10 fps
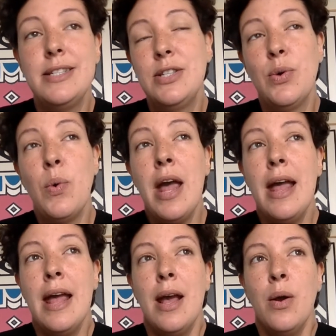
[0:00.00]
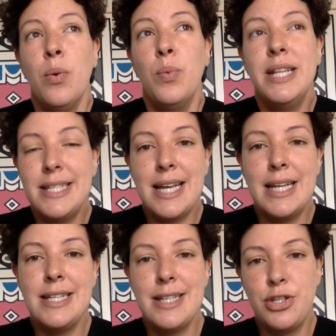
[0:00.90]
So we
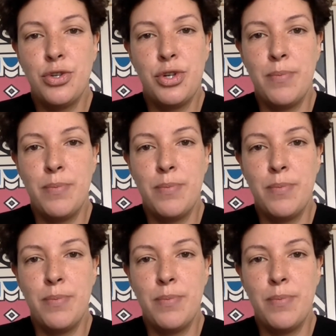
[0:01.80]
decided that social